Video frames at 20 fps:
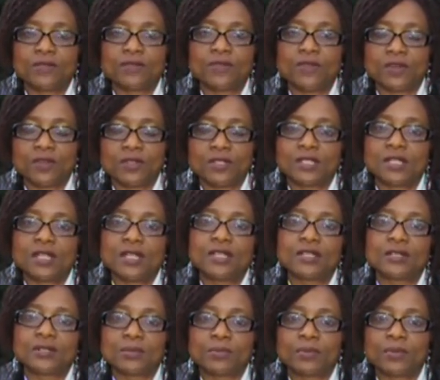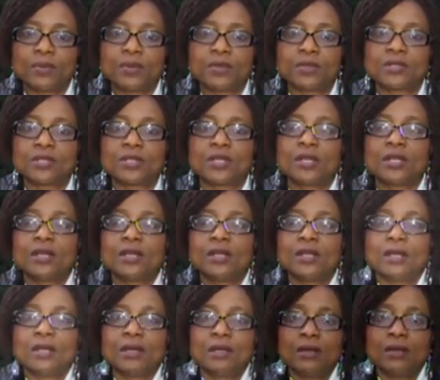Focused Learning Support,
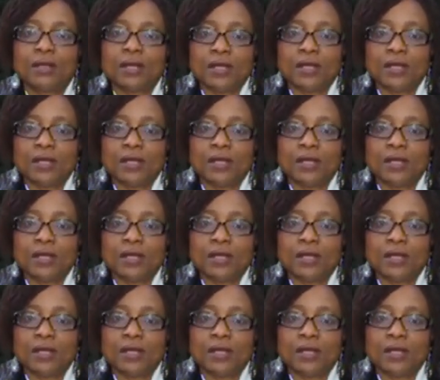a